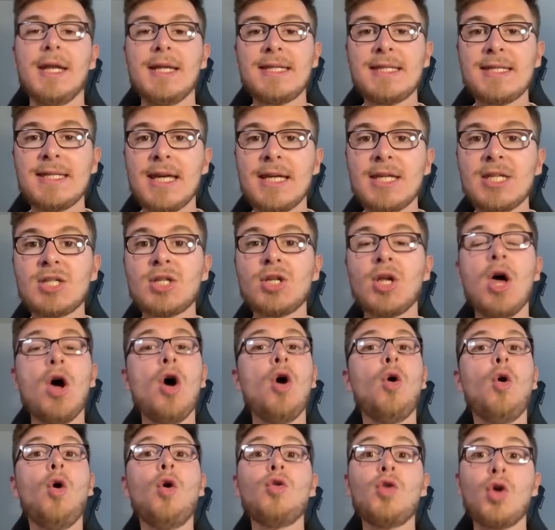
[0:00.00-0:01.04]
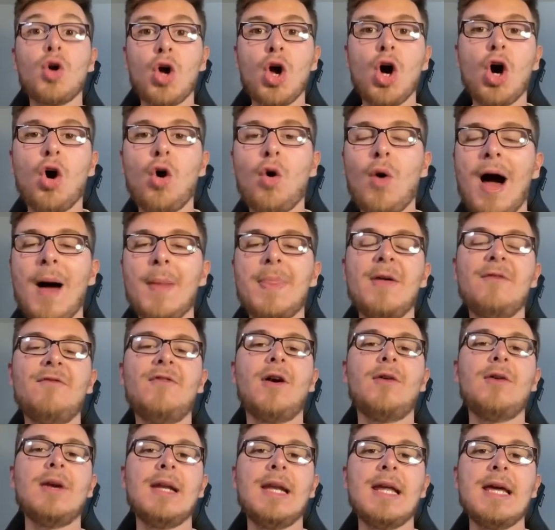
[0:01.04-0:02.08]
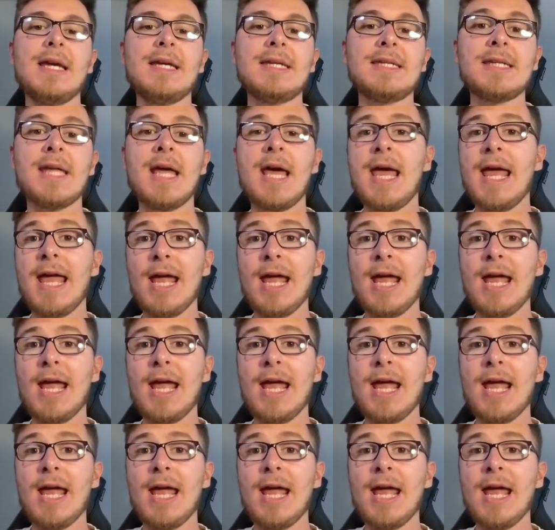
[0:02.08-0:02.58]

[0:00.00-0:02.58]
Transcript: assist or a goal at the very least,